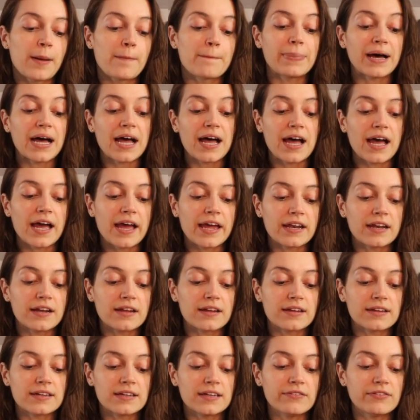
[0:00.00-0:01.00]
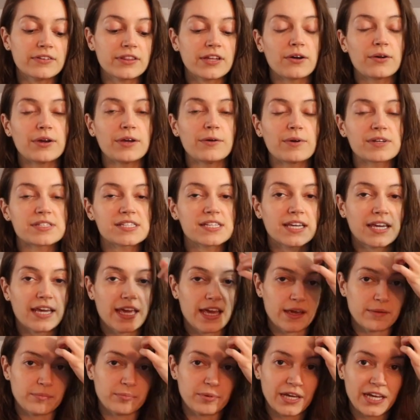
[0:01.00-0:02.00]
But even though he wasn't
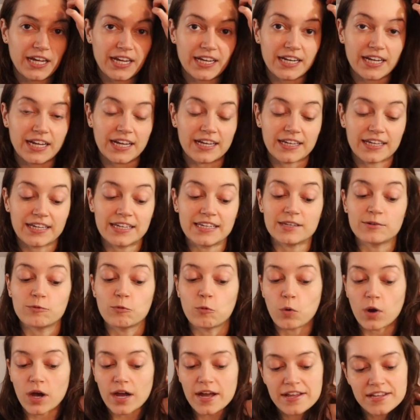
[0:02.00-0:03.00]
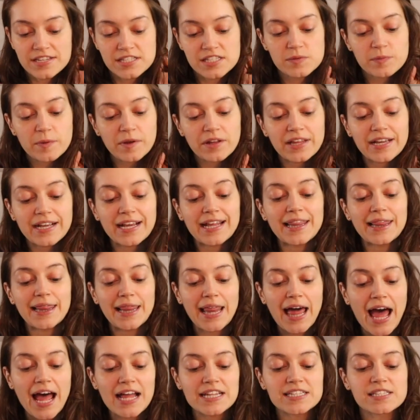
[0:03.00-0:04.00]
campaigning, he was spilling
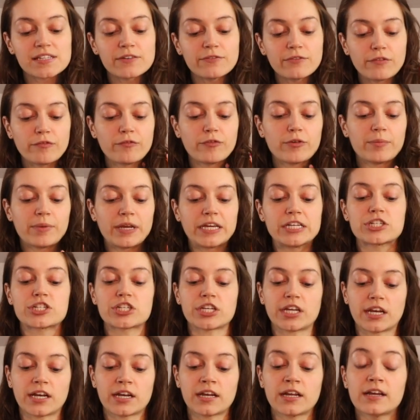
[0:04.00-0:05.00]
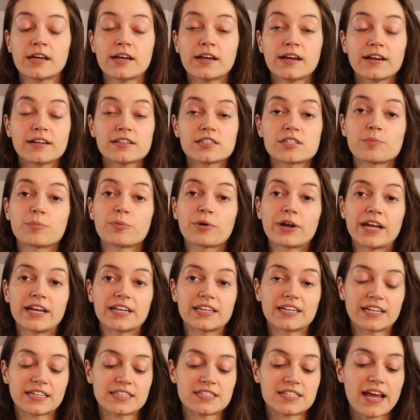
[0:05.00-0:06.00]
lots of information to
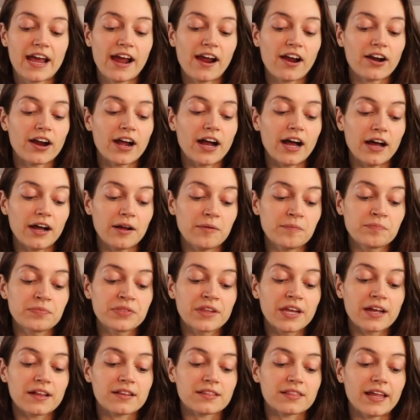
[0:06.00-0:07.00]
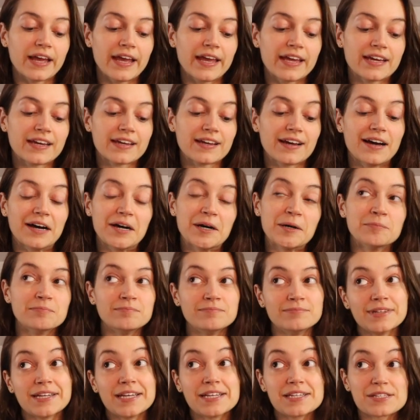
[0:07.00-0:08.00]
Brayden and Tara, like
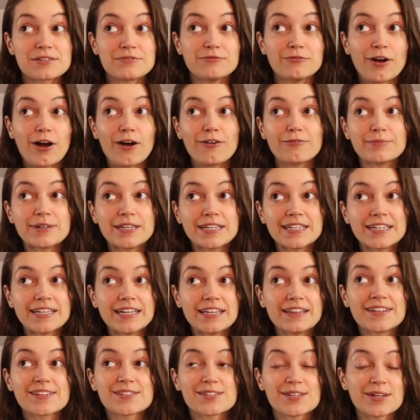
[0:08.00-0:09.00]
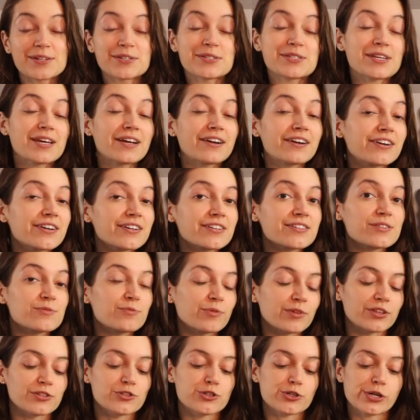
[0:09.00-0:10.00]
um, his involvement in the Sunsetters
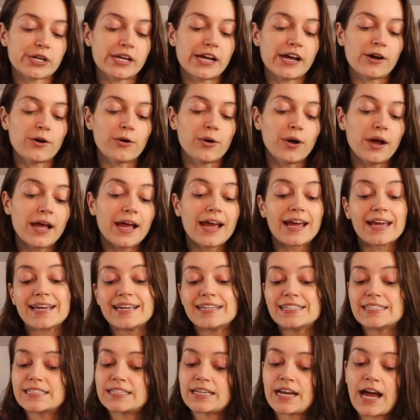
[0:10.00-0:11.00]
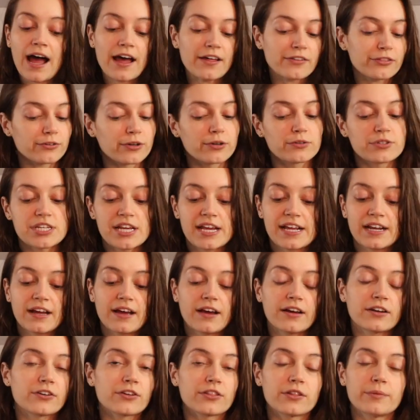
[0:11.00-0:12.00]
with the trio. He did not throw Tina
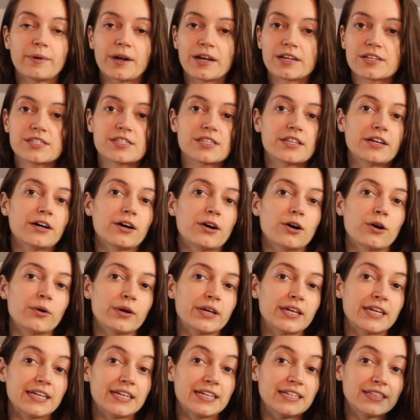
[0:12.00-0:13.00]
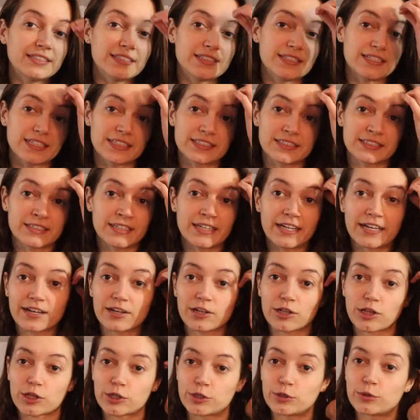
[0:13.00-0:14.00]
under the bus, though. He didn't
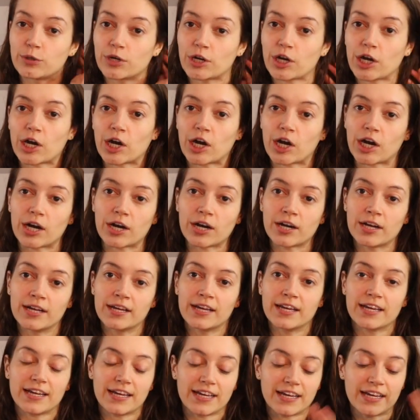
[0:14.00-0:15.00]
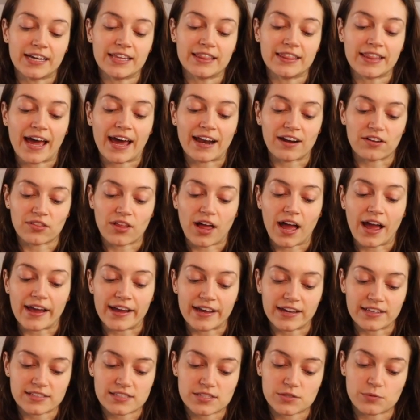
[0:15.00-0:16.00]
include her in that
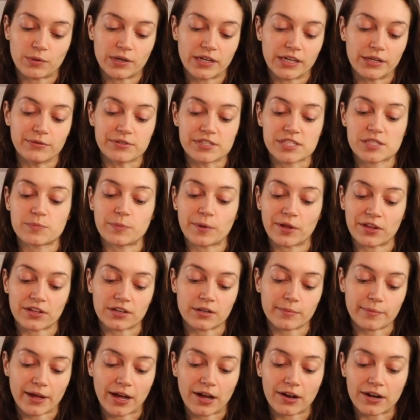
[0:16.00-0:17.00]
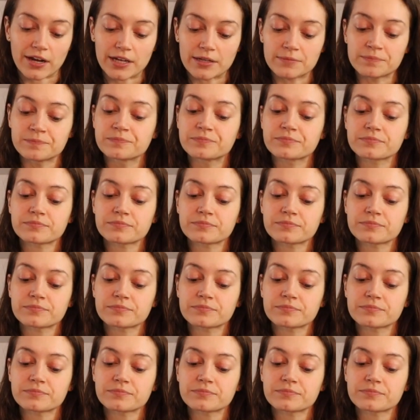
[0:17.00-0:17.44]
alliance when he was spilling about it.